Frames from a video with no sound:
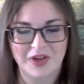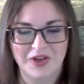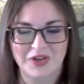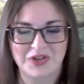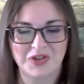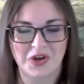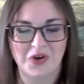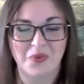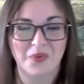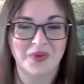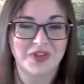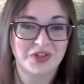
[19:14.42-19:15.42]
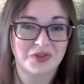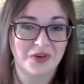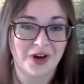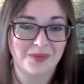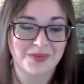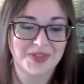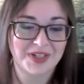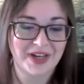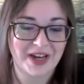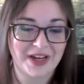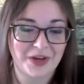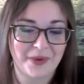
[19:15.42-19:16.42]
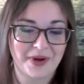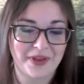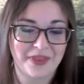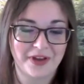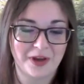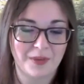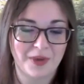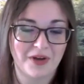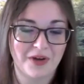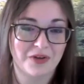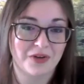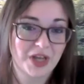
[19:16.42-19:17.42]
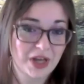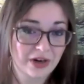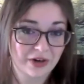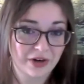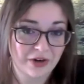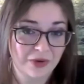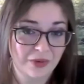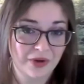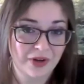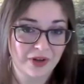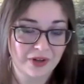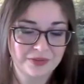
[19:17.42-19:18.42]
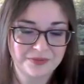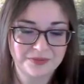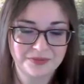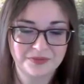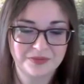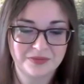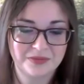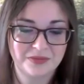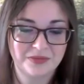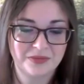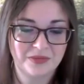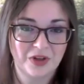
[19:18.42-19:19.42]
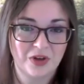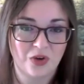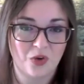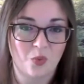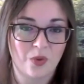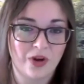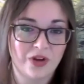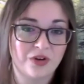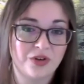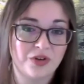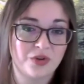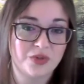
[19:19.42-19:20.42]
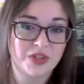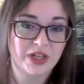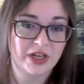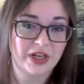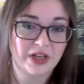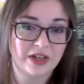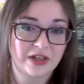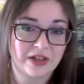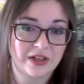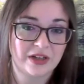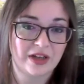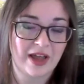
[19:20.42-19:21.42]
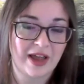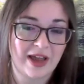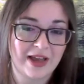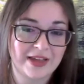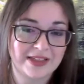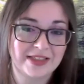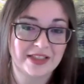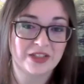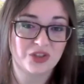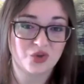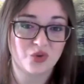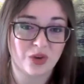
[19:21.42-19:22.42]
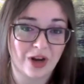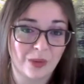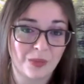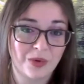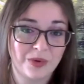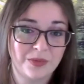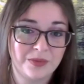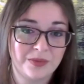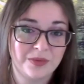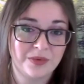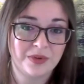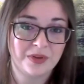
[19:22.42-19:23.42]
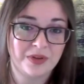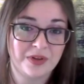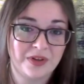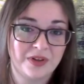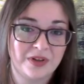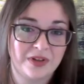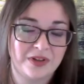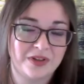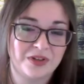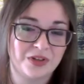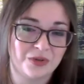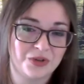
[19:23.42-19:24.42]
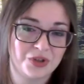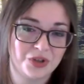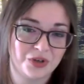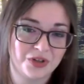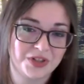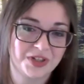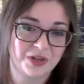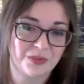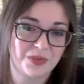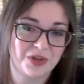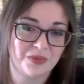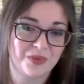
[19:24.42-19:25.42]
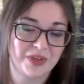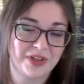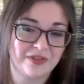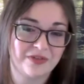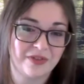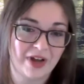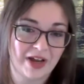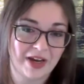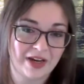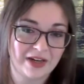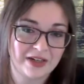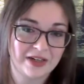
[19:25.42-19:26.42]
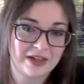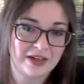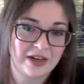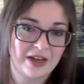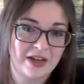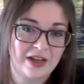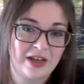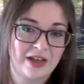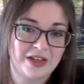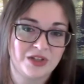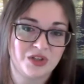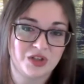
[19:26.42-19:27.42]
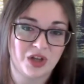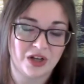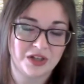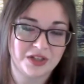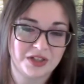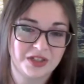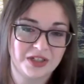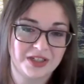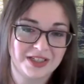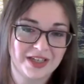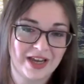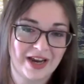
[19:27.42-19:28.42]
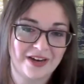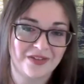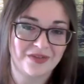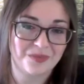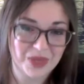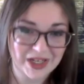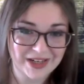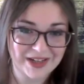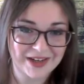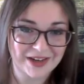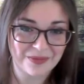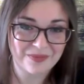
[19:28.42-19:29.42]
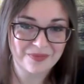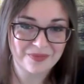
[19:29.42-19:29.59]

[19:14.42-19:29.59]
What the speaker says: So with scrubs, again, you want to think about your carrier oil, what you're using as the scrub. So sugar is going to be really fine. Salt is kind of medium.